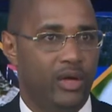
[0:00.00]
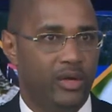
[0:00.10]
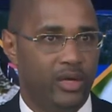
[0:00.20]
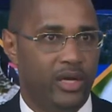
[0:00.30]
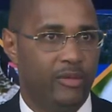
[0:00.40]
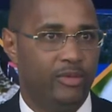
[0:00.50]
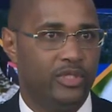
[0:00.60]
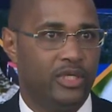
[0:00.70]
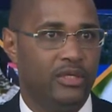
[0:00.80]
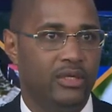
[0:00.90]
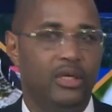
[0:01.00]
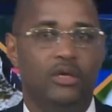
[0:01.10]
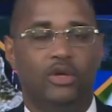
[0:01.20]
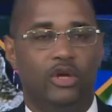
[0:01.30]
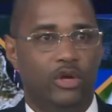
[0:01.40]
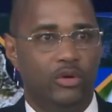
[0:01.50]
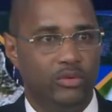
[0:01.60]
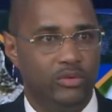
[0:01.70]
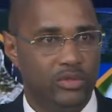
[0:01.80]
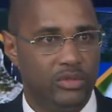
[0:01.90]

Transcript: in Hamilton, go